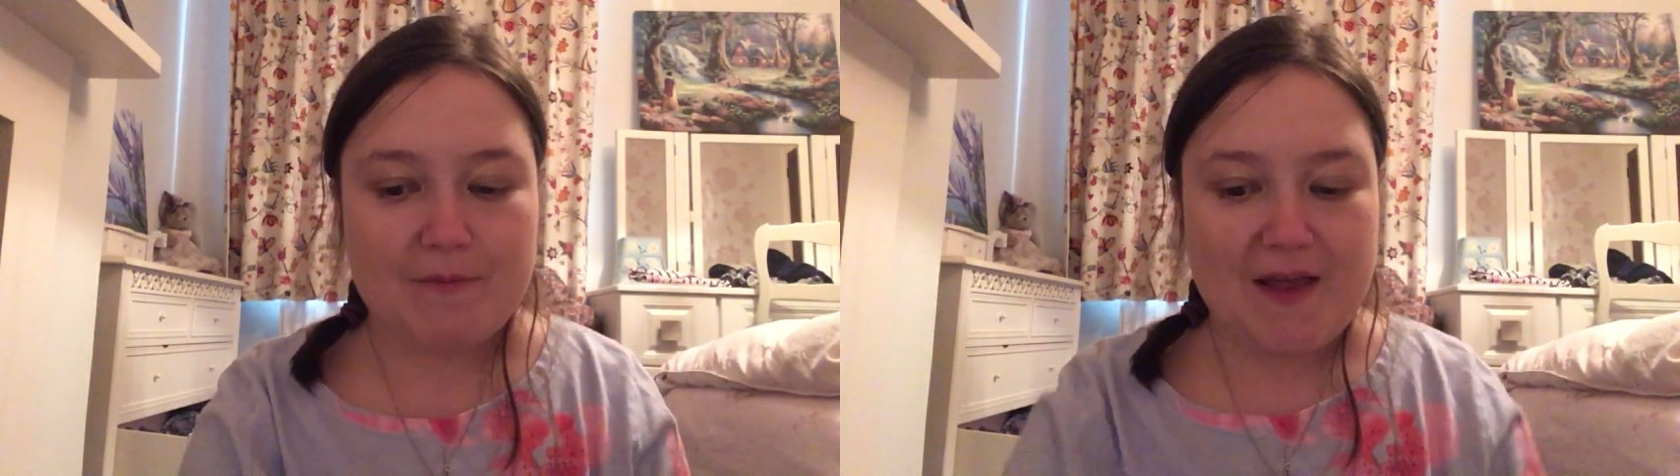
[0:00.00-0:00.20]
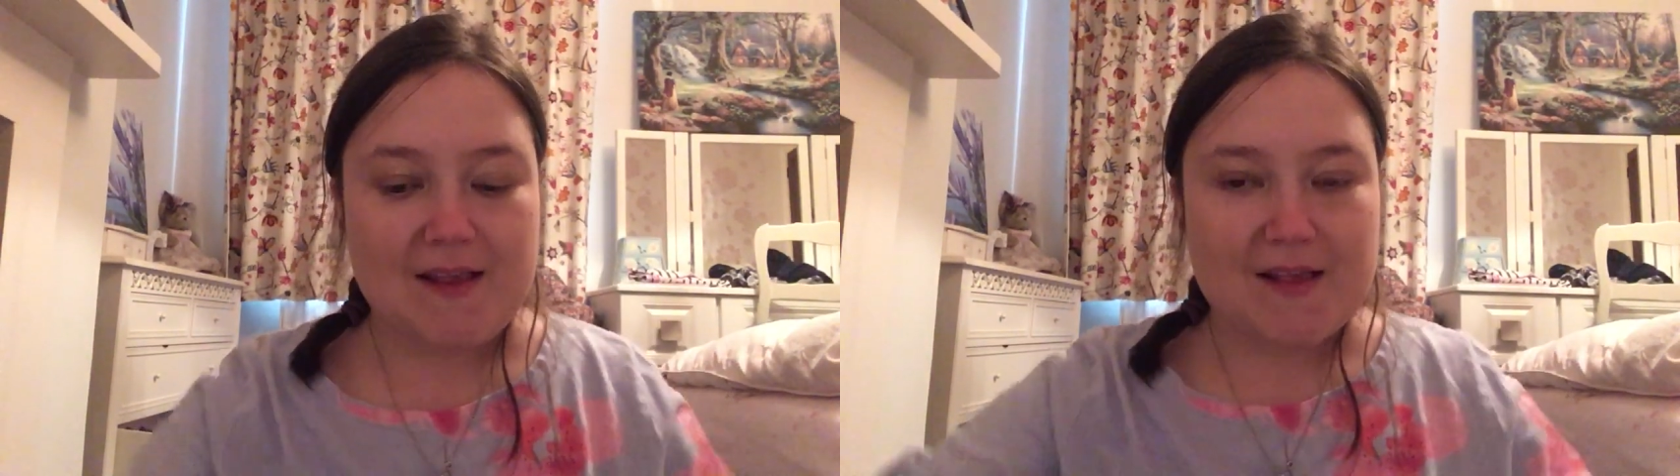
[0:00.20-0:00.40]

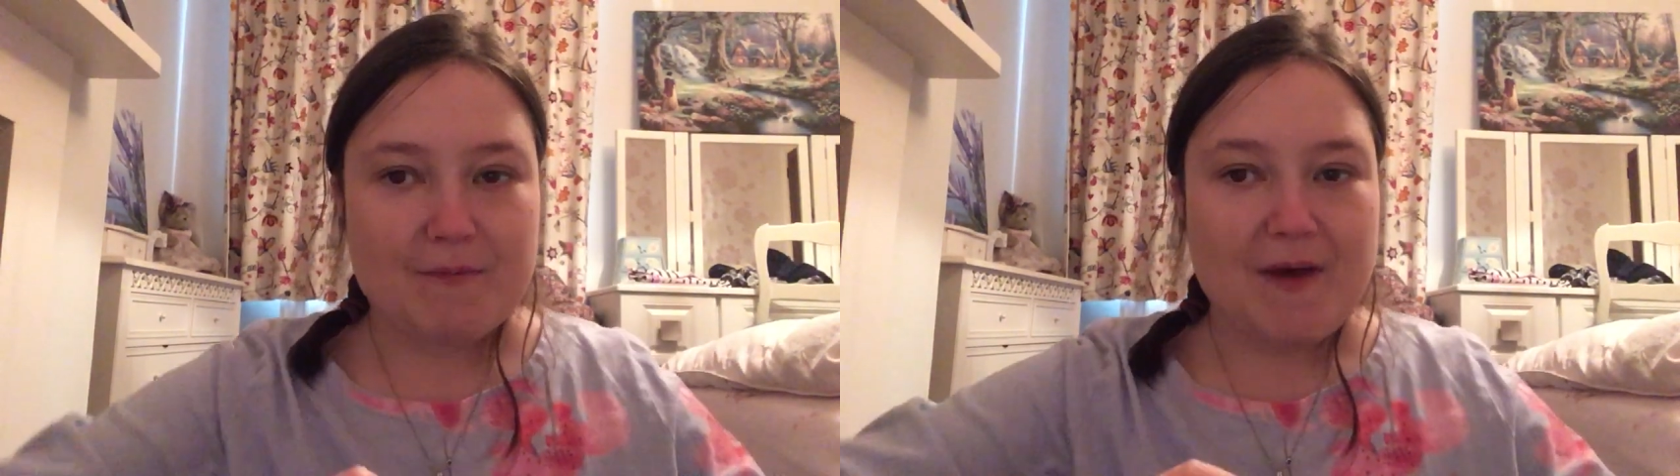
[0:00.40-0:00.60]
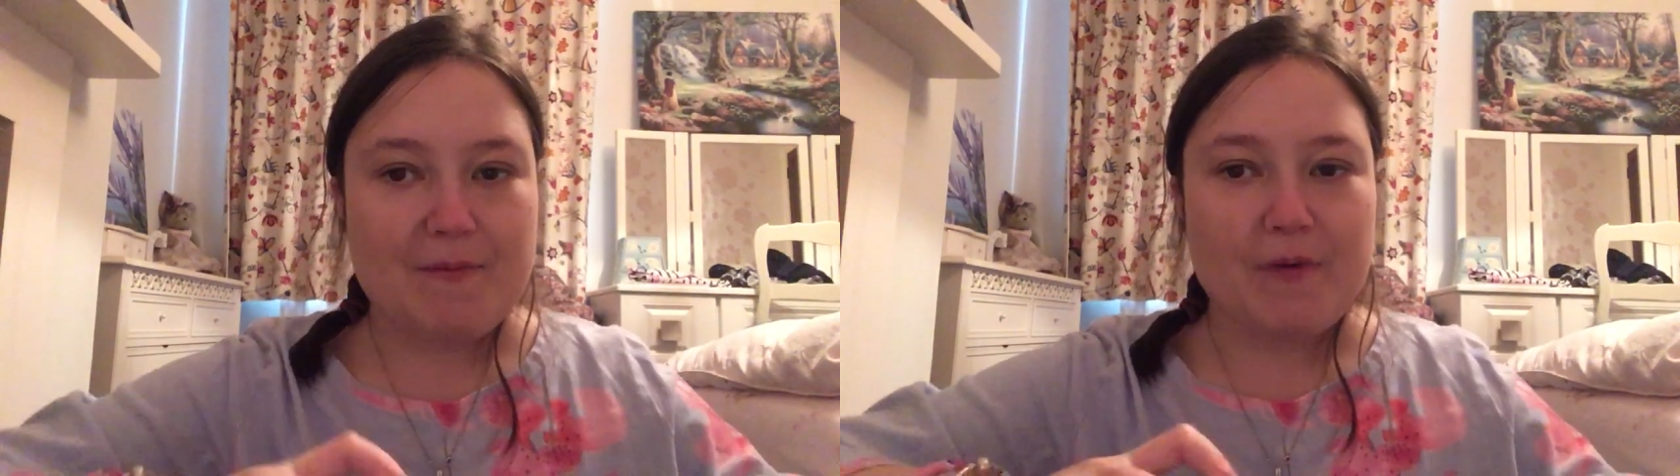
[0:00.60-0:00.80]
and it's
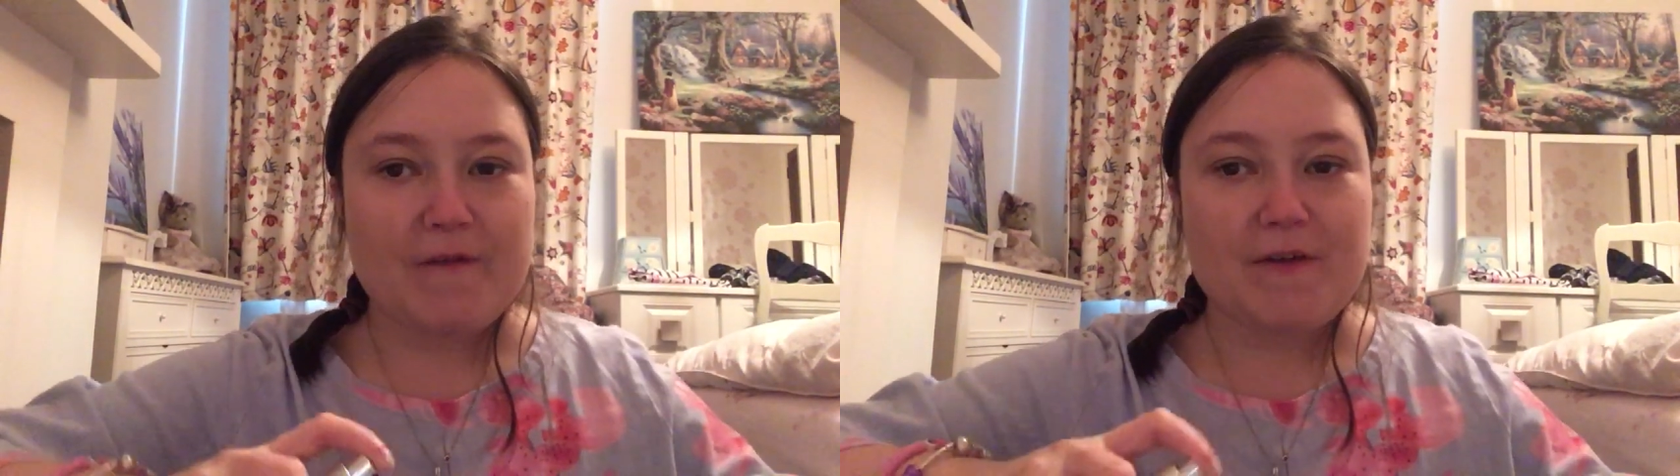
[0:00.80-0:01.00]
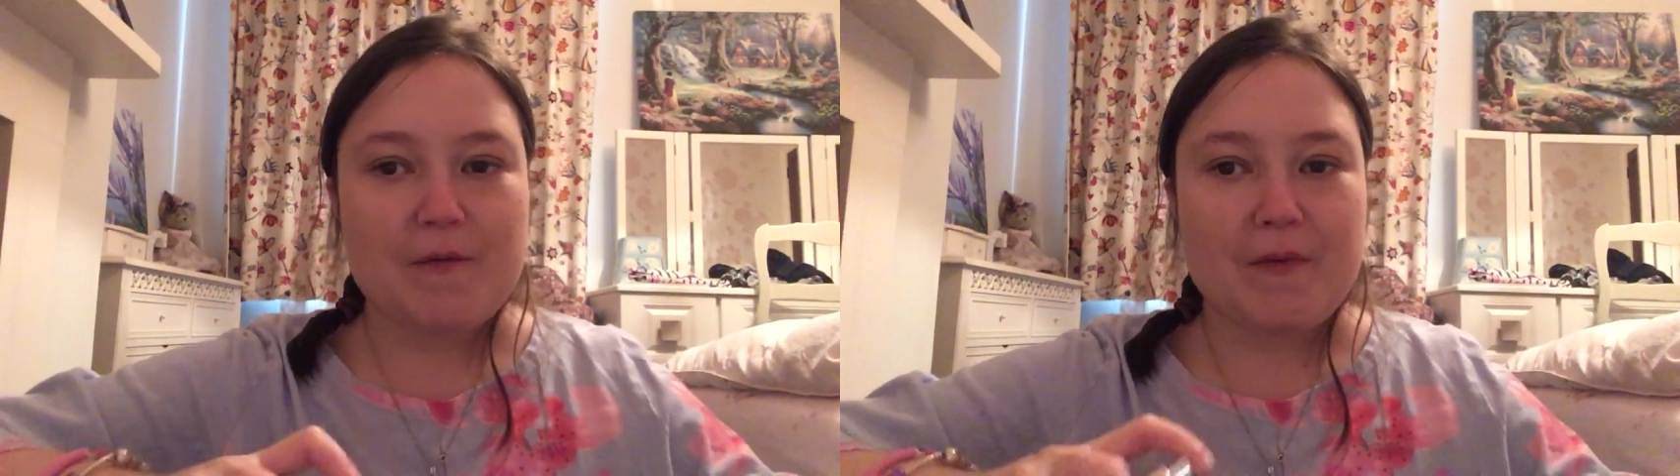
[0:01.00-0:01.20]
my
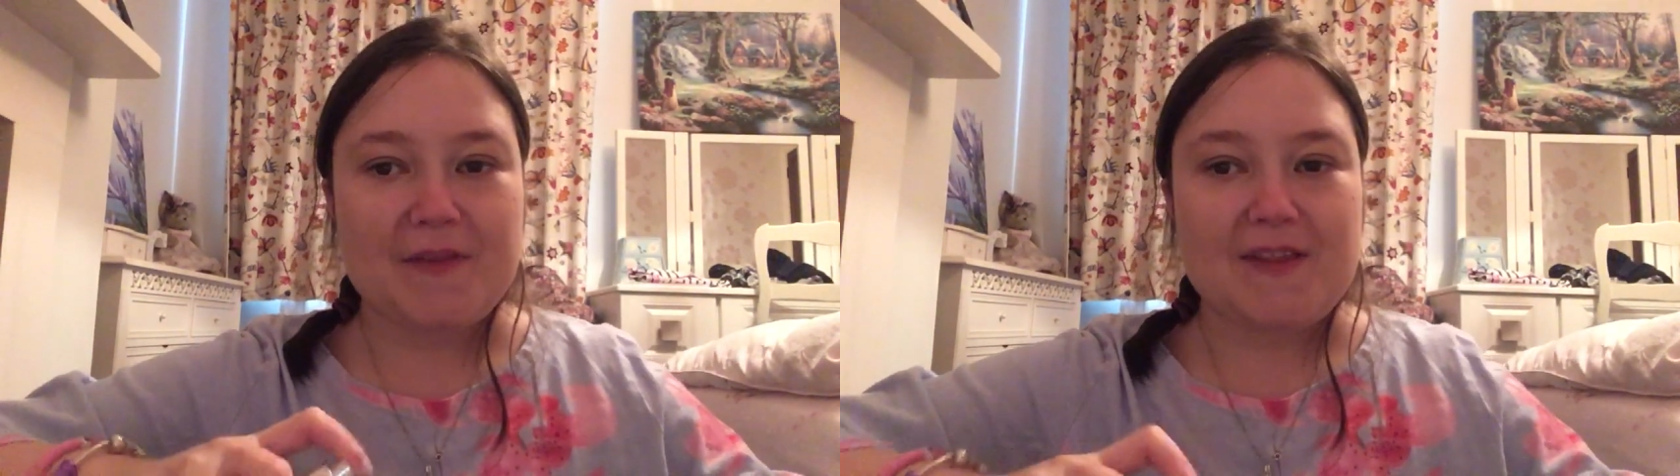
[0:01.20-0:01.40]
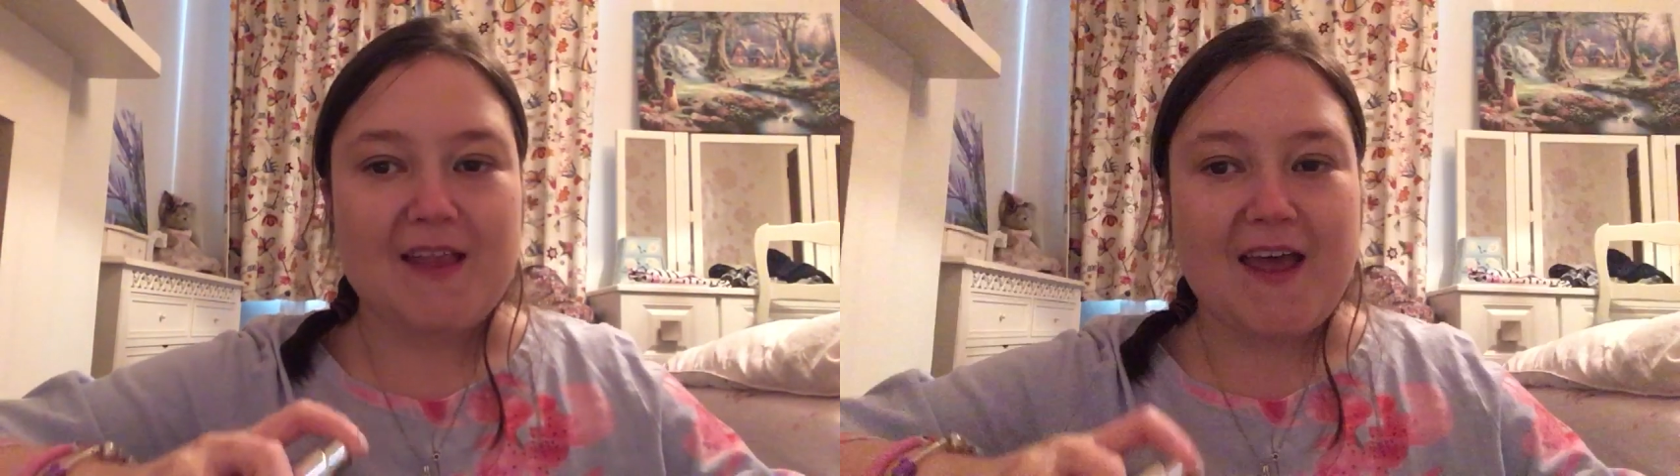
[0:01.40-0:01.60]
perfume of
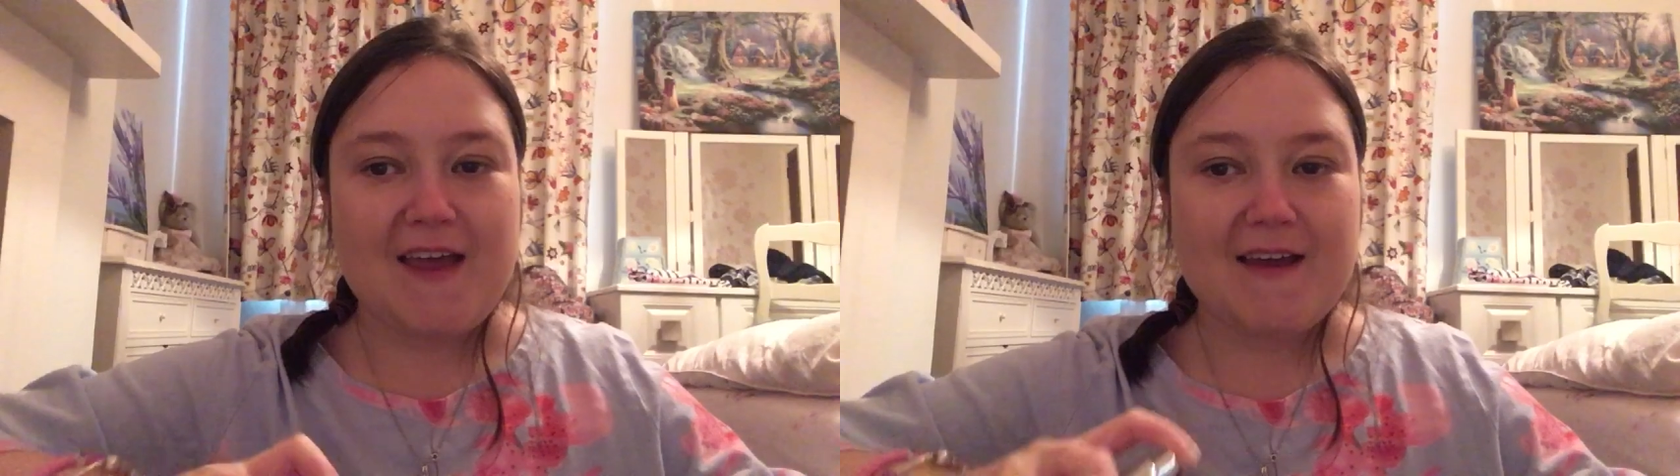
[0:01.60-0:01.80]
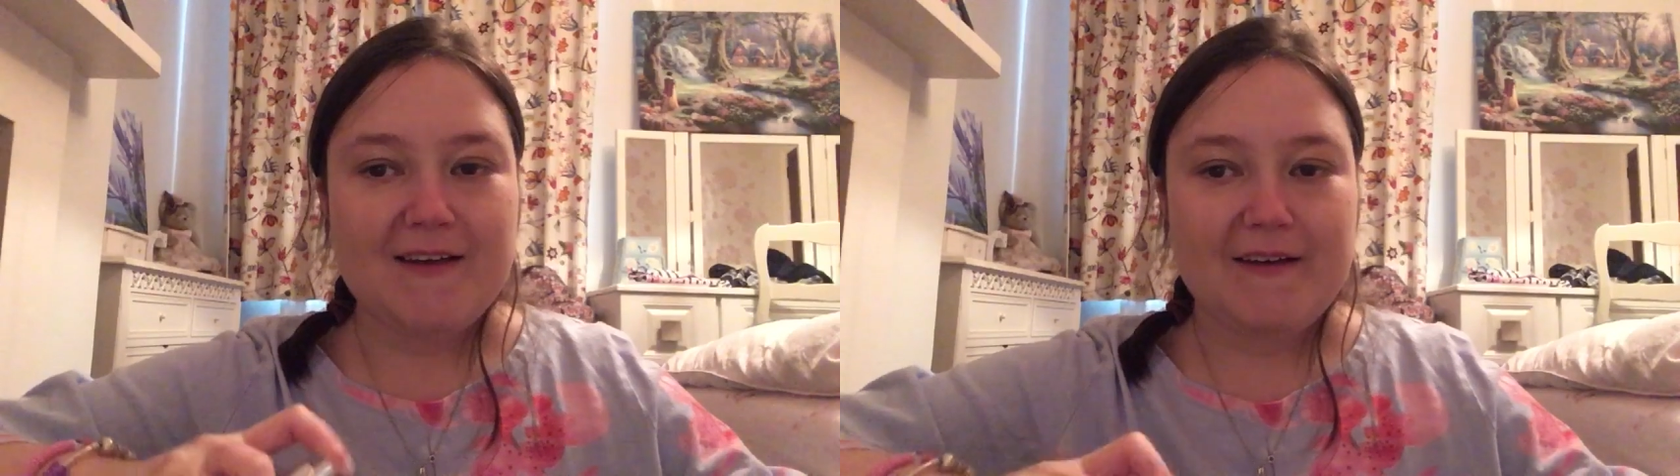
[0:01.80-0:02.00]
the day.